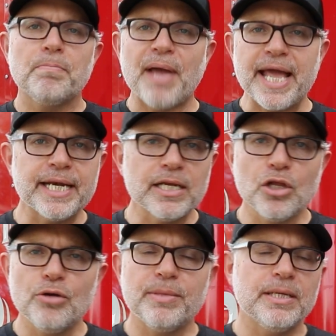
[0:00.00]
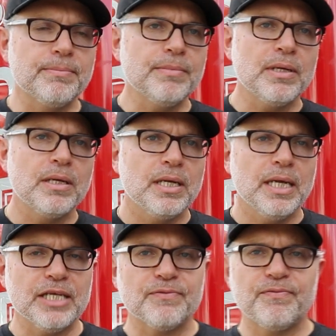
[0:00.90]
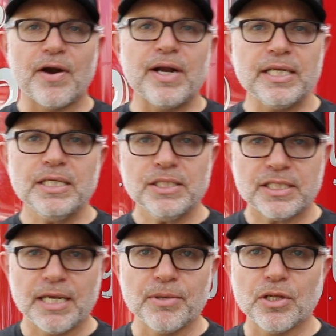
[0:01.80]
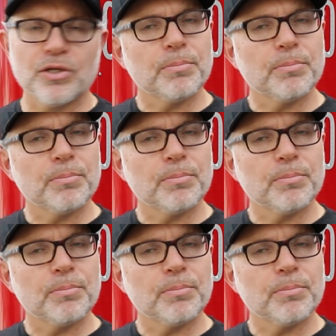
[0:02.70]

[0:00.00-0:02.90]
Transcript: Painted aluminum is very similar.